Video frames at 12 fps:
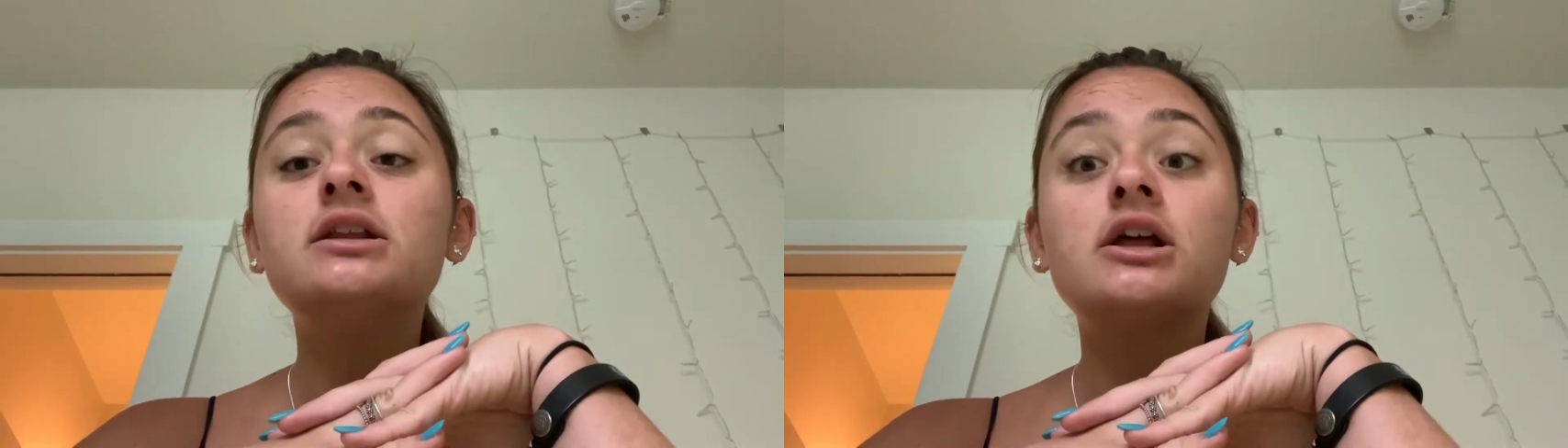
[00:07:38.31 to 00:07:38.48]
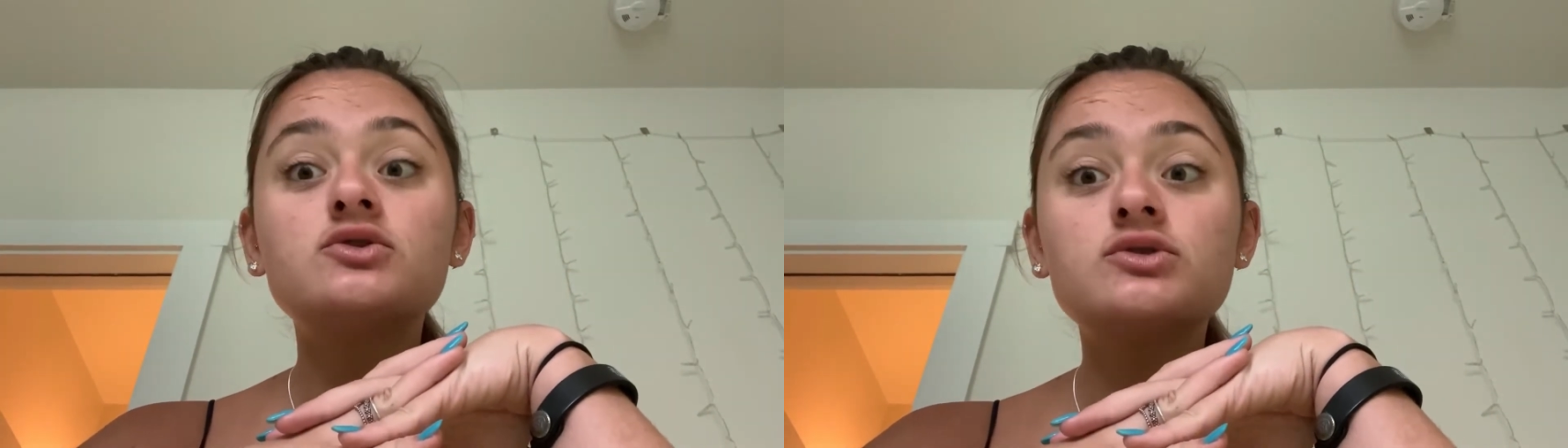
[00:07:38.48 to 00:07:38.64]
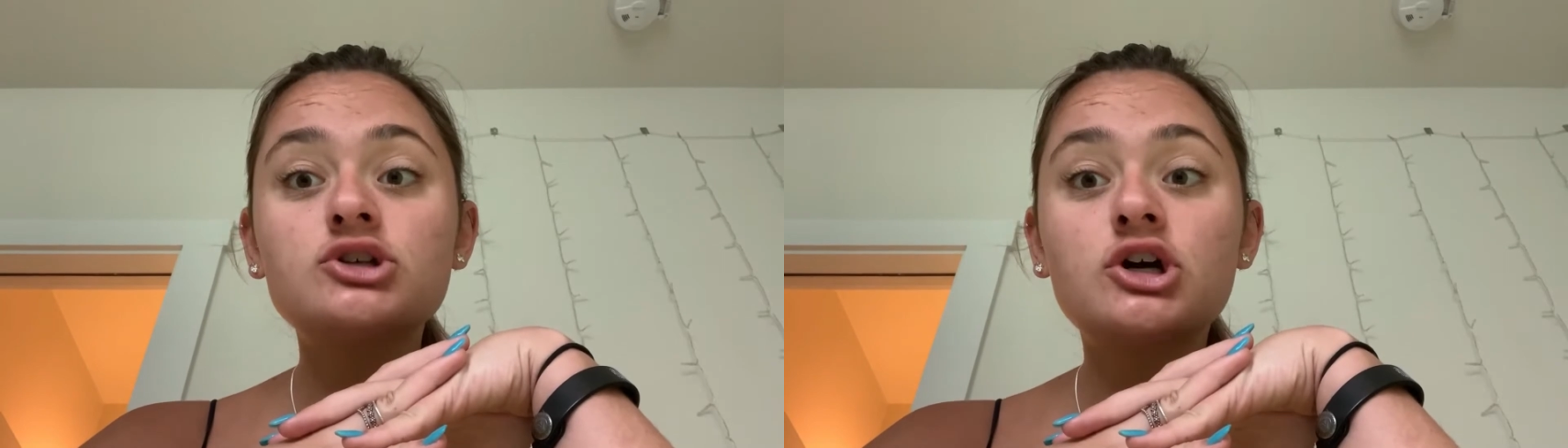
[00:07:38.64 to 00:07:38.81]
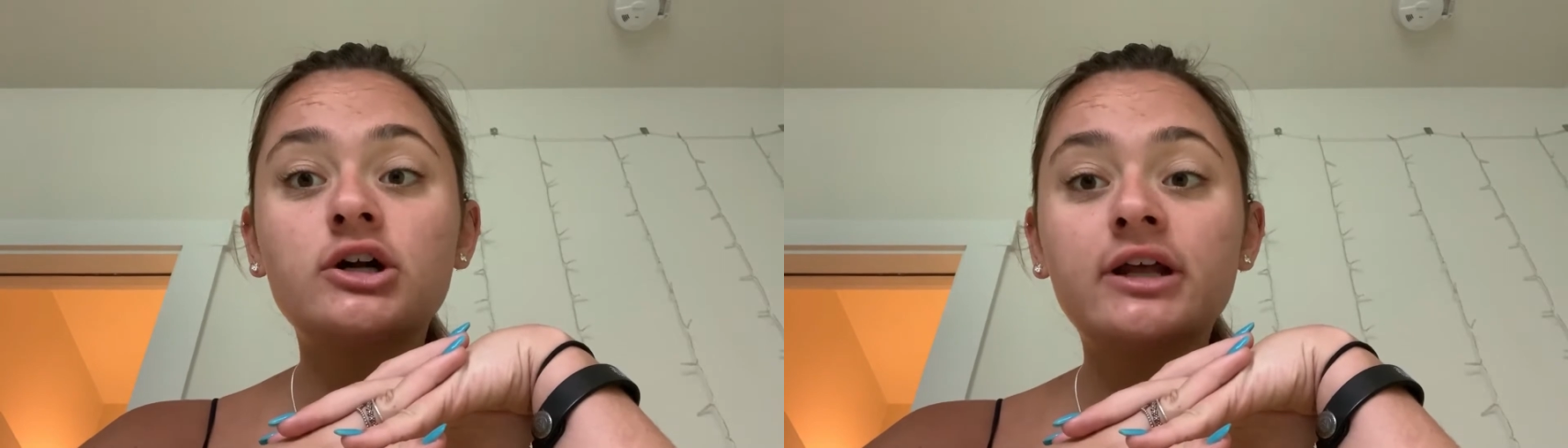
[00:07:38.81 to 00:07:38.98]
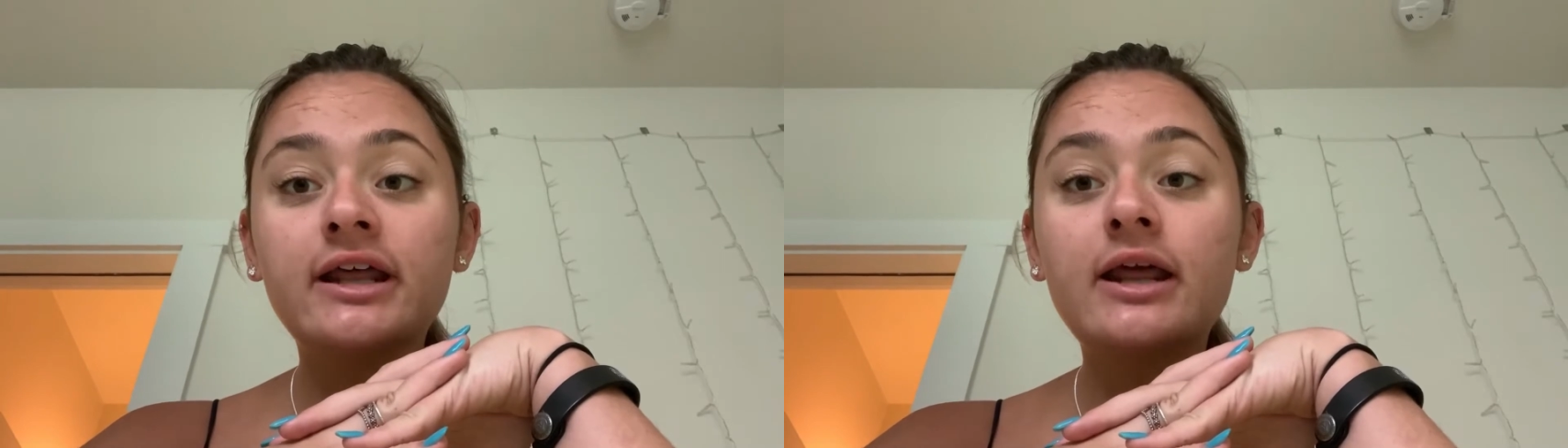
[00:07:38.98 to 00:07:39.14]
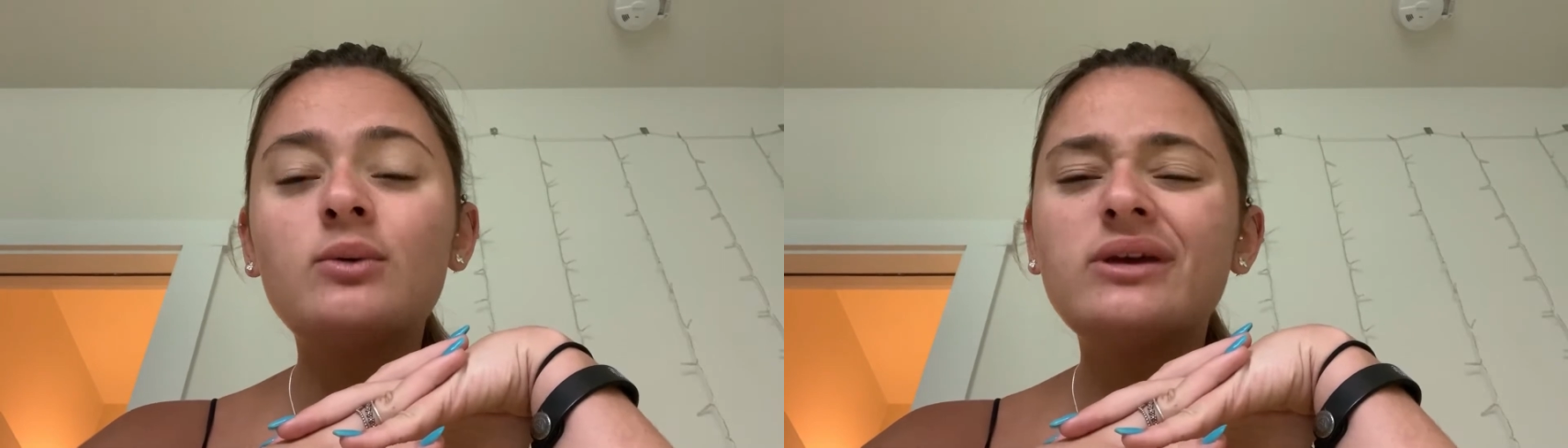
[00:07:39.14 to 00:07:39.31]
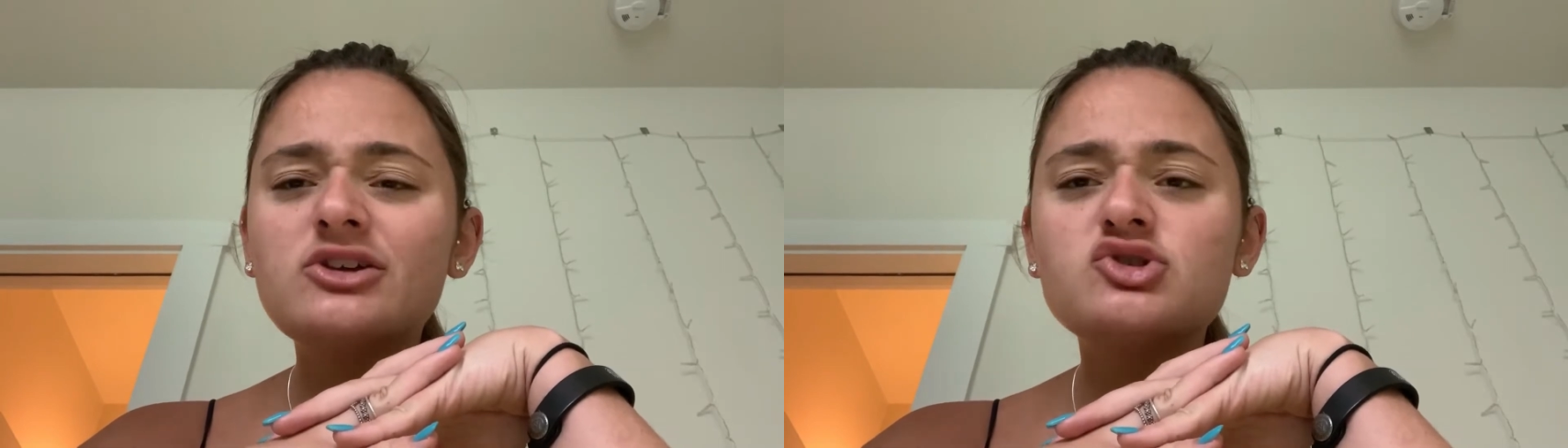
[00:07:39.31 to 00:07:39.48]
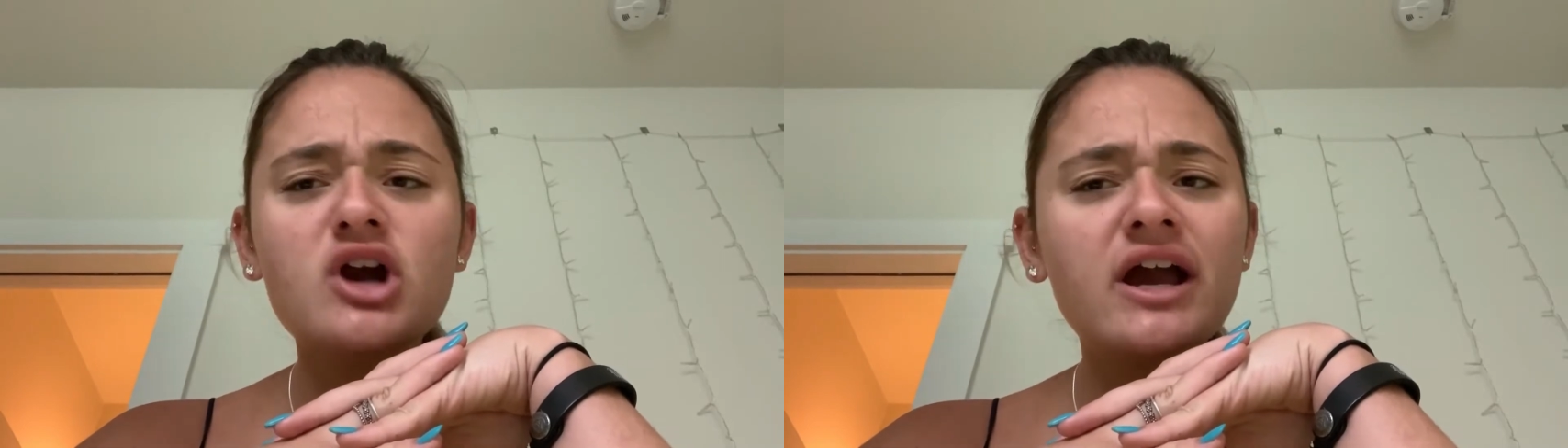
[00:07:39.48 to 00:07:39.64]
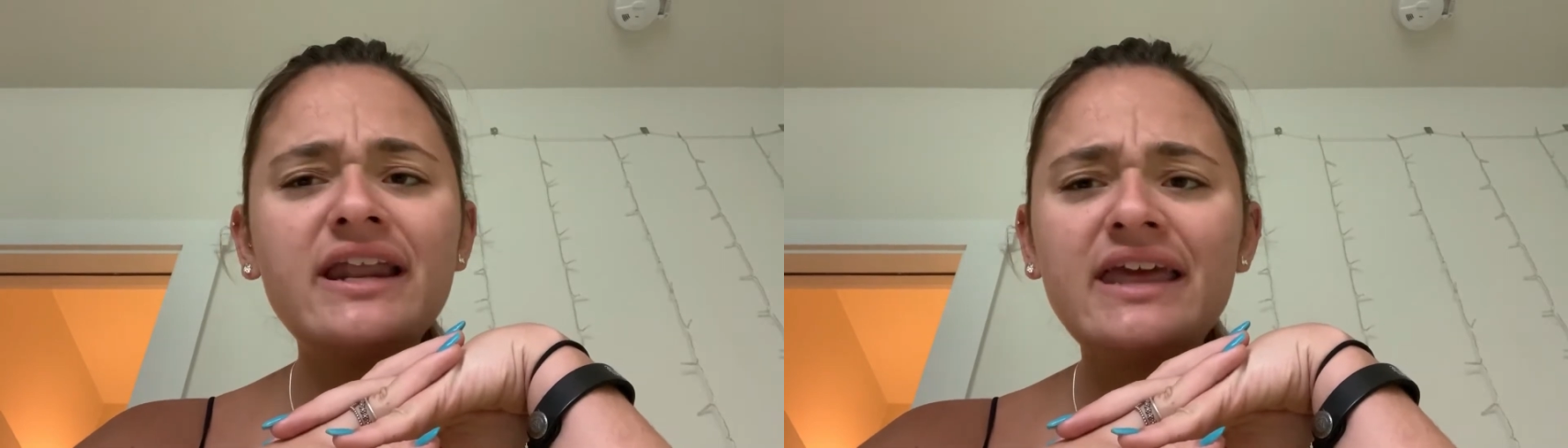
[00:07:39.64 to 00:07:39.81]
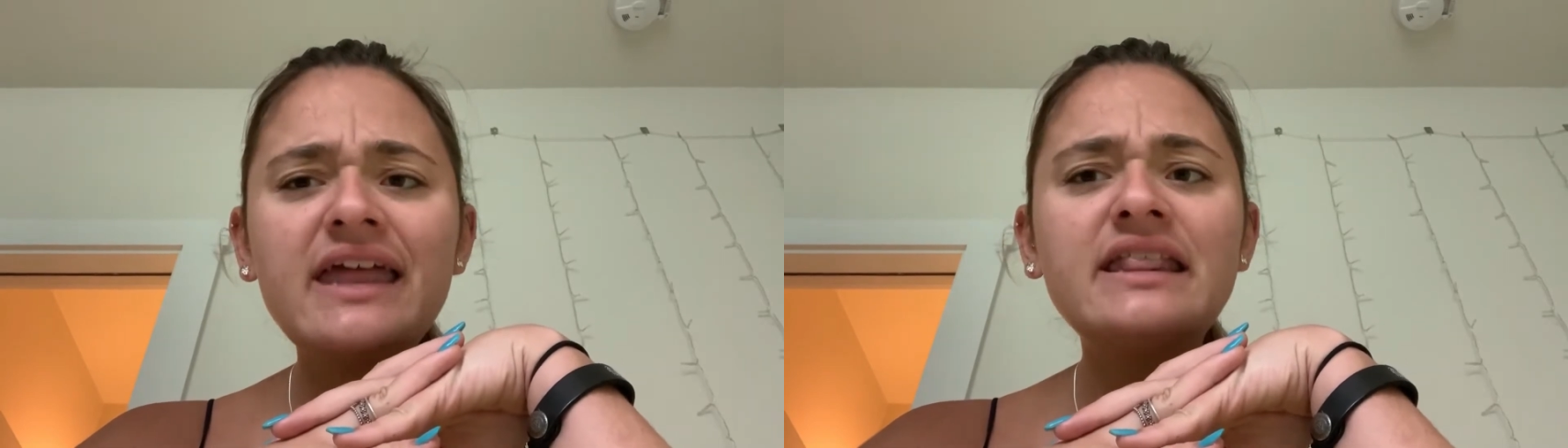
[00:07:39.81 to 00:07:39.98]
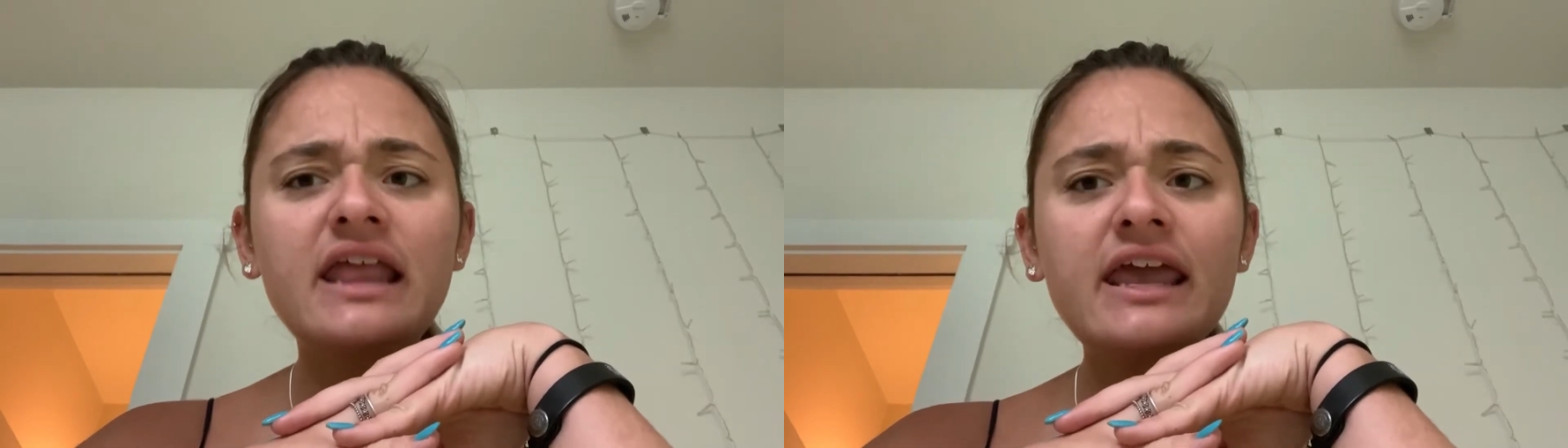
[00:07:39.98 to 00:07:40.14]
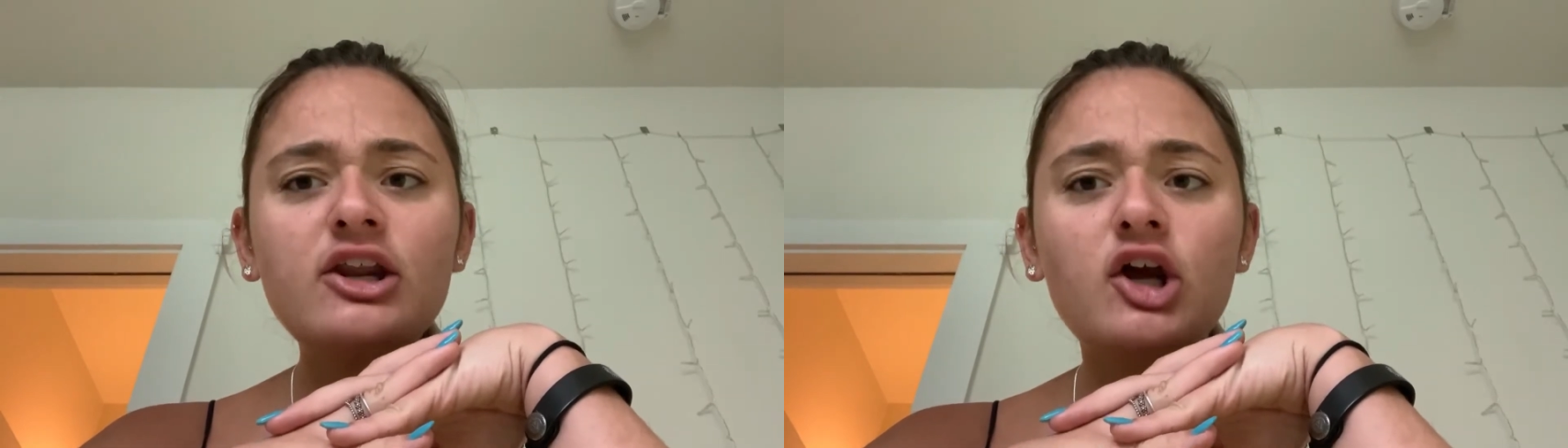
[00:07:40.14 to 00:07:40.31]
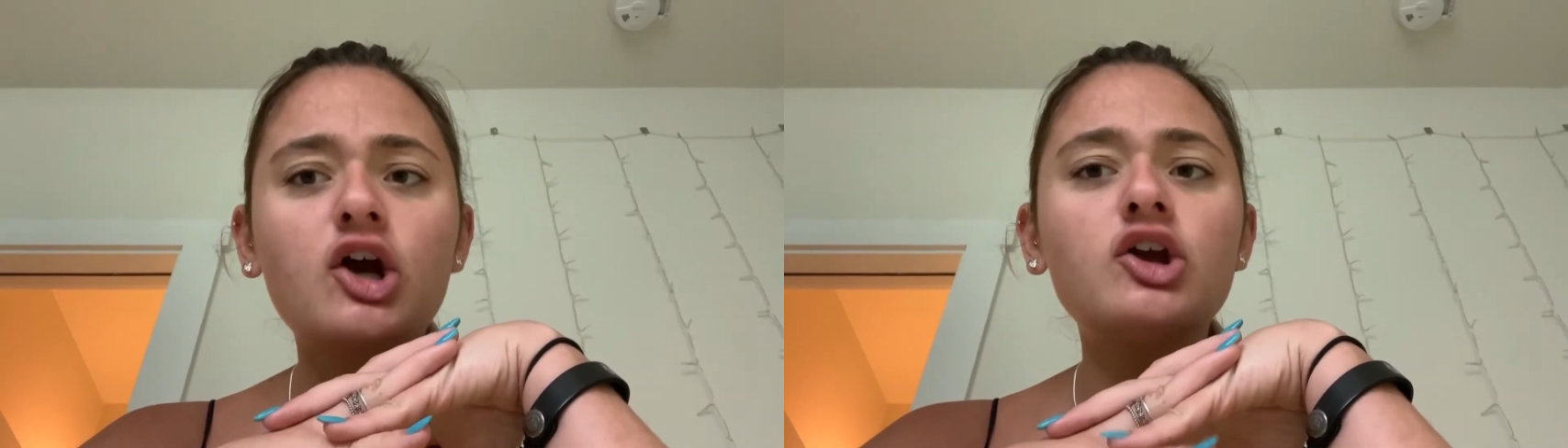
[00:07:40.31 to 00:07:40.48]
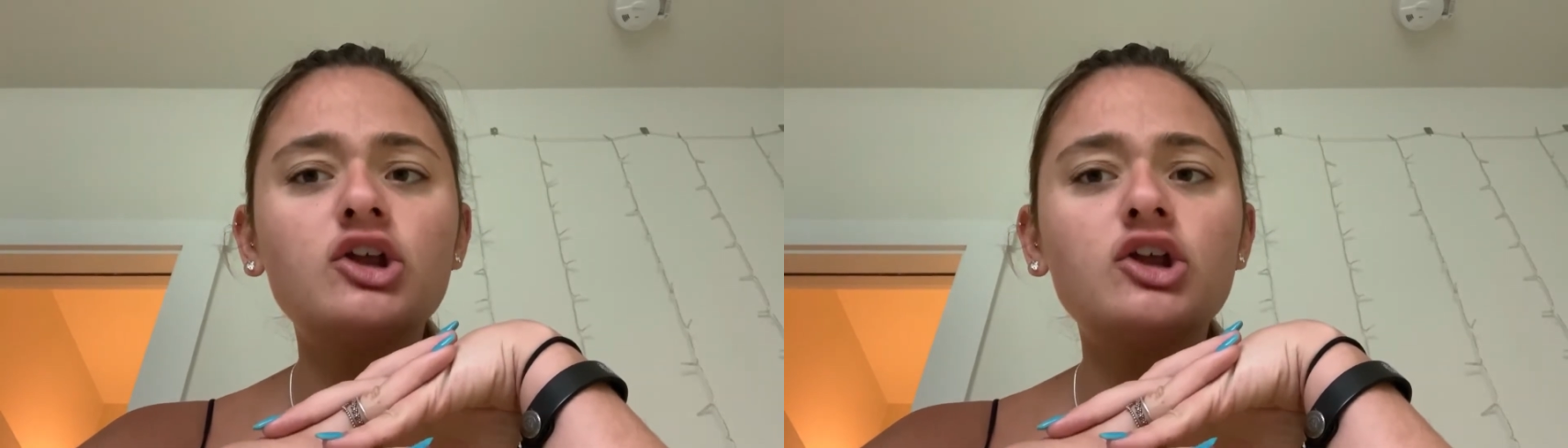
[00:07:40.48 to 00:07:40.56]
let's return it and we could try it again later,